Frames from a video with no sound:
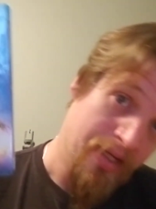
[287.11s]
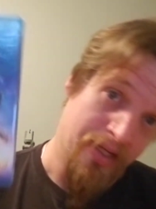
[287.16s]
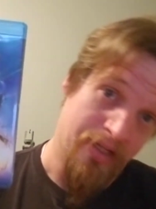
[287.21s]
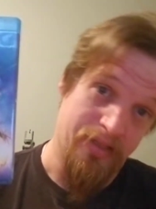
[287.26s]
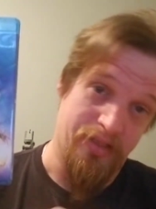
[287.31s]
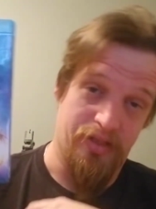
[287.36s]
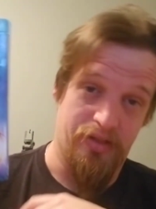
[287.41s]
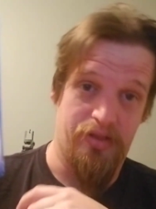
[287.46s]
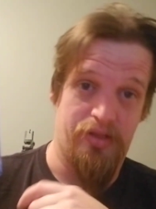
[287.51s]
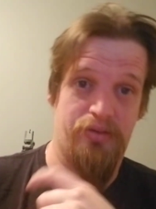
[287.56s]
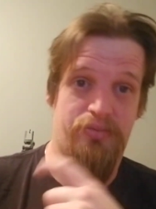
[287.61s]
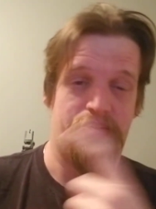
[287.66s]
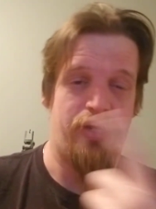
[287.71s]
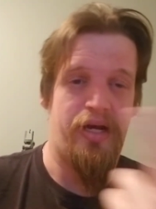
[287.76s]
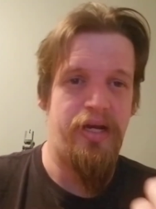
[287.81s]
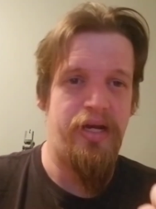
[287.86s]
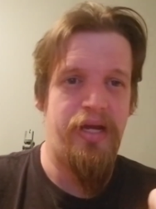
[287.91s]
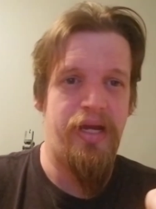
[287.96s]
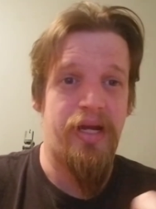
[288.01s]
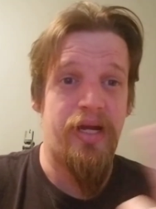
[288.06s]
So the
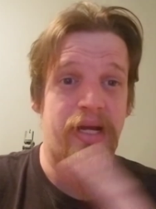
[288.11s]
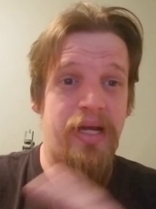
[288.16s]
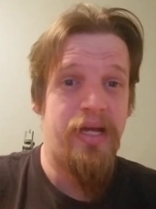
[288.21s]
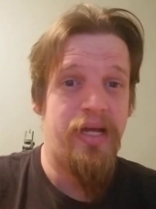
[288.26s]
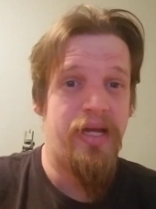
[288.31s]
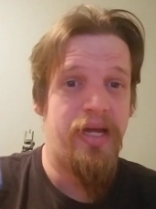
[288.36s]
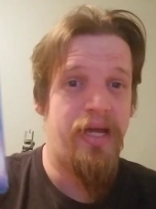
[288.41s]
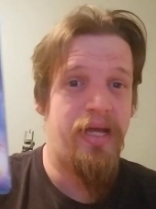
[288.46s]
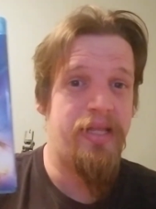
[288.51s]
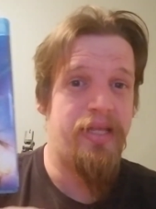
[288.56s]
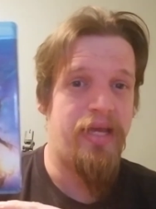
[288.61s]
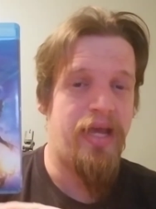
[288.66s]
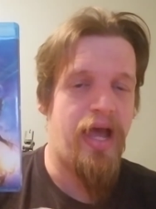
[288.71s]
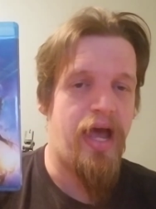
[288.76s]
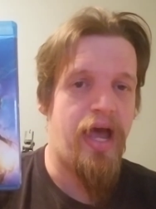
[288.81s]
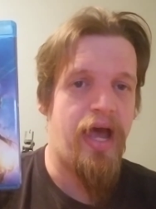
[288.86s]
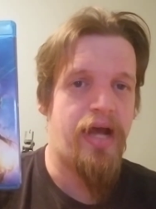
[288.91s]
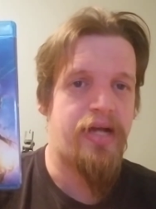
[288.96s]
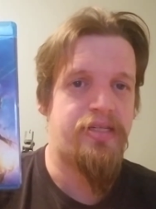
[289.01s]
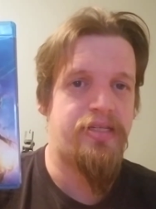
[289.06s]
writing and the
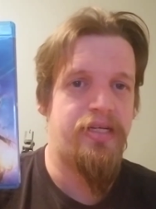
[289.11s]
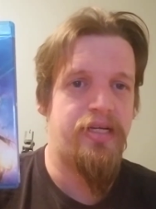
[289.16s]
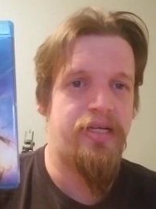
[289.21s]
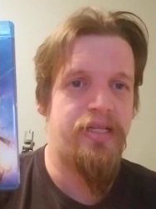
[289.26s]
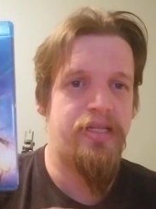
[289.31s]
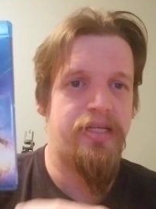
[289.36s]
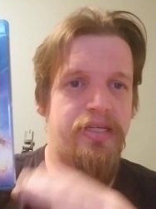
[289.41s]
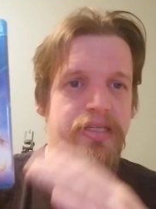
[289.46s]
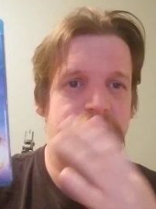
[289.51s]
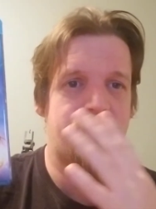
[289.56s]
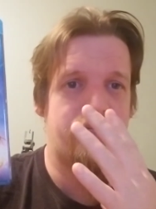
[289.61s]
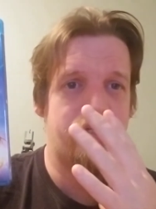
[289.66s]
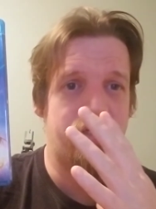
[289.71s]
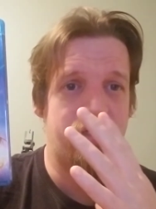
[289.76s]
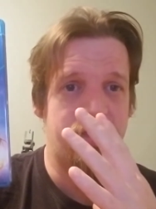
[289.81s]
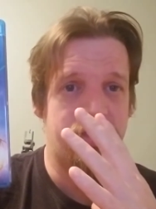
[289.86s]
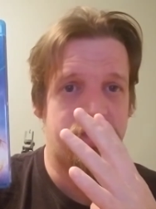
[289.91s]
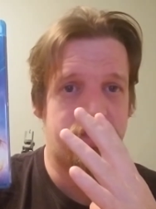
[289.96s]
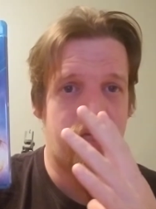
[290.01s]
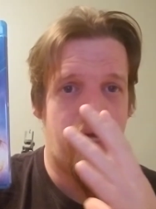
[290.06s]
acting in this
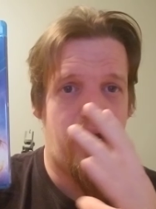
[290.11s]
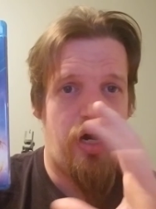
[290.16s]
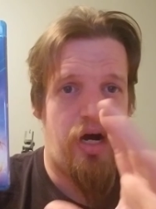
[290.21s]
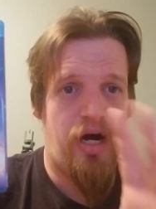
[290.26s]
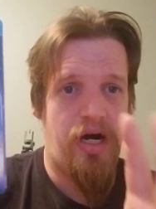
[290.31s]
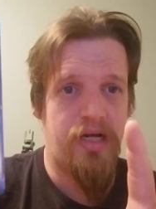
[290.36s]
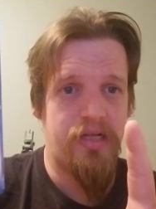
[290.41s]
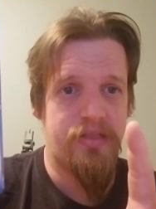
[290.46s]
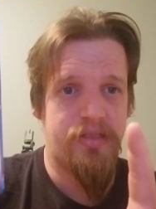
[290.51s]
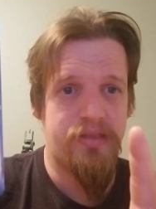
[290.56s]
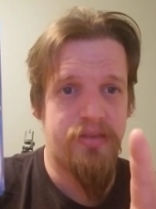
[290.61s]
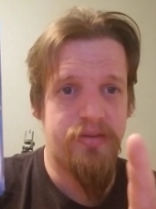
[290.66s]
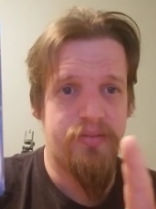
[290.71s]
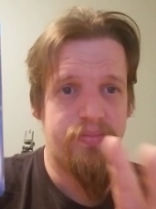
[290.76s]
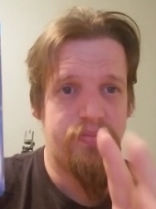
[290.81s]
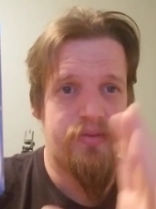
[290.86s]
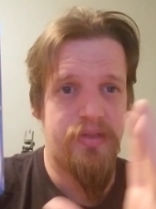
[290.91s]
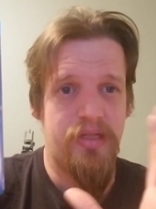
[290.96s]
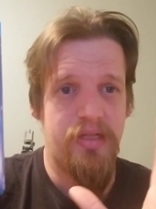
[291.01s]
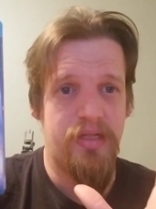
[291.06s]
is
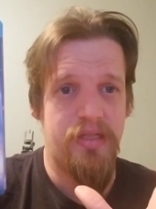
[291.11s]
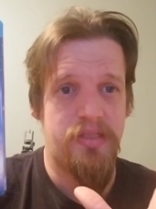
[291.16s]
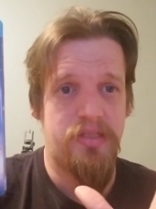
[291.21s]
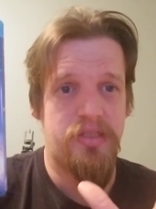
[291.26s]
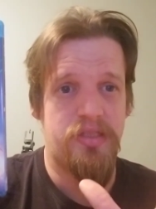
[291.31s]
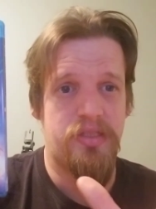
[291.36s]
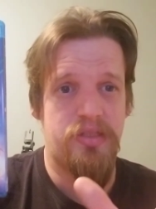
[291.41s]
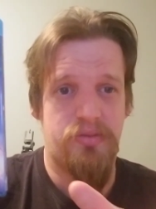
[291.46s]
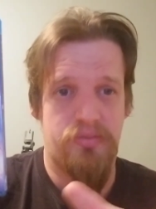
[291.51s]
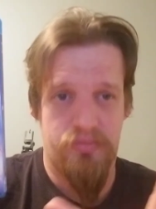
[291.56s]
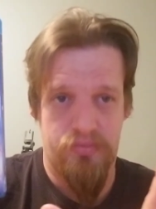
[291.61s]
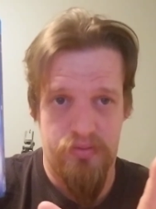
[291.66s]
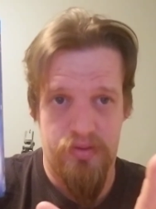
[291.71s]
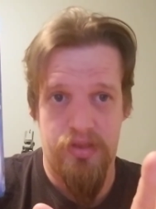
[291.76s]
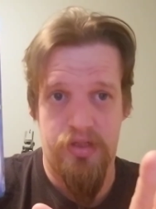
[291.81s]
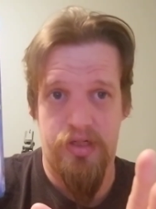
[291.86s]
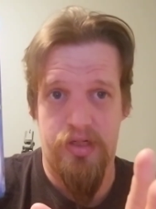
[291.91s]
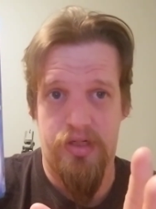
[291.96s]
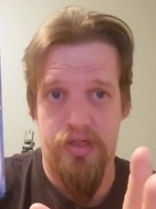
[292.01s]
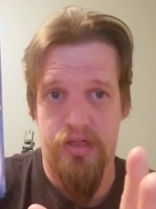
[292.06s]
awesome. It's
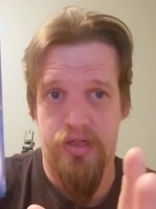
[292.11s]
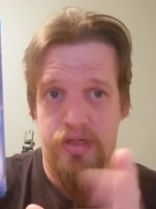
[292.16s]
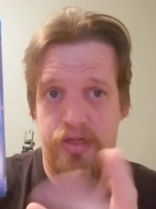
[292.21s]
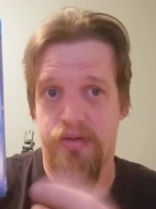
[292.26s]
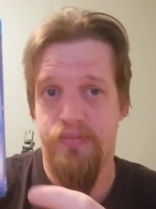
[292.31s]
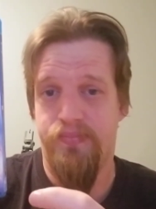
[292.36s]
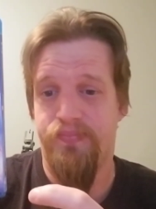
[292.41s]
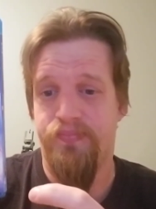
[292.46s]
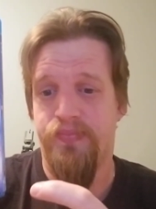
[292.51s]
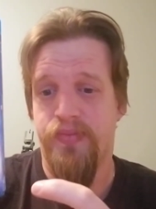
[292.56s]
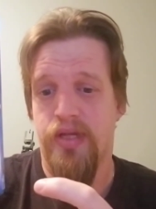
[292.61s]
really good.